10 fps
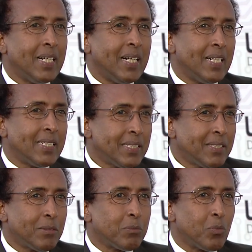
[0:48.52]
Uh, I
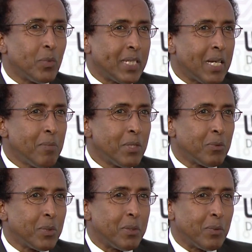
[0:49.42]
guess we came here
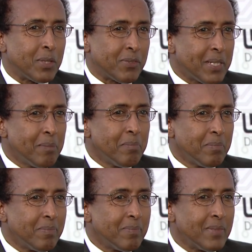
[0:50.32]
with, with
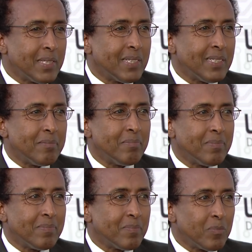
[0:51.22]
some,
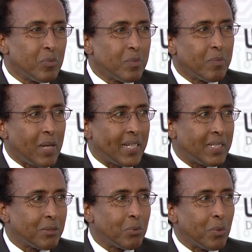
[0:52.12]
um, I
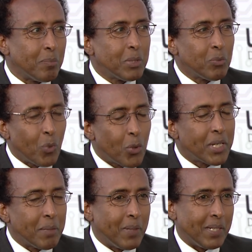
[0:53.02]
guess we were a bit
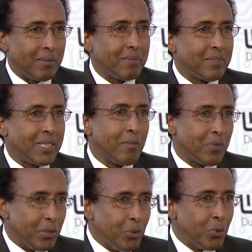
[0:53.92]
worried about some of
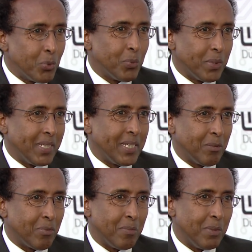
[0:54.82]
the news we were
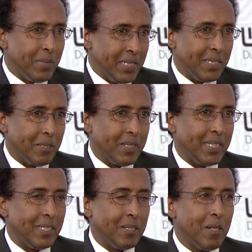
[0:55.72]
getting from the media
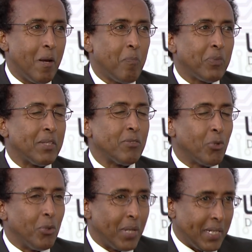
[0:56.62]
and this
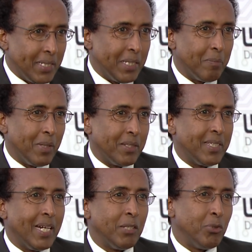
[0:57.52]
whole idea about
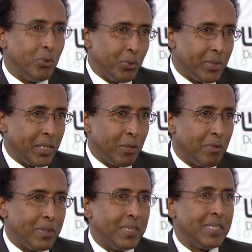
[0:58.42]
the ITU taking
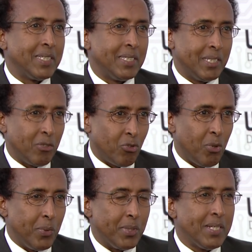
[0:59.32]
over the internet and
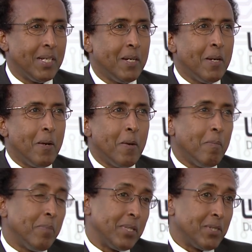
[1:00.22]
so on. But it